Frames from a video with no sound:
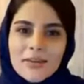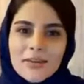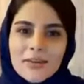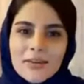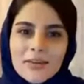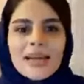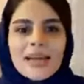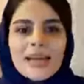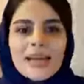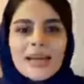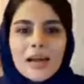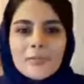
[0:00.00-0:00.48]

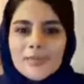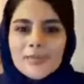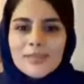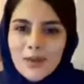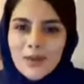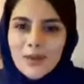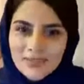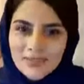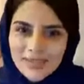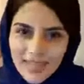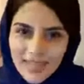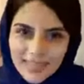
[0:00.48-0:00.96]
I'm
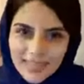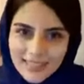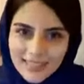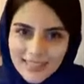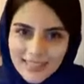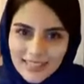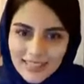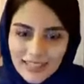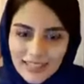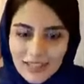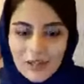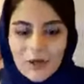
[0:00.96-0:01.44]

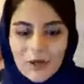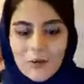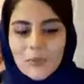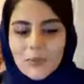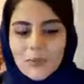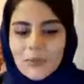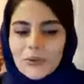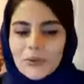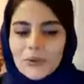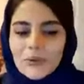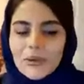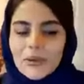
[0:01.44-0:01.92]
Zandi. Hope
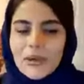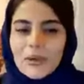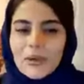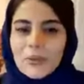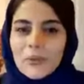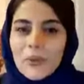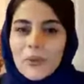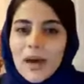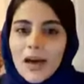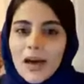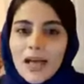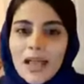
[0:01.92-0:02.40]
you're doing
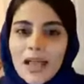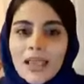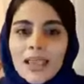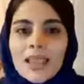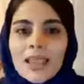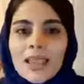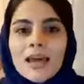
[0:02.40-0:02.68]
well.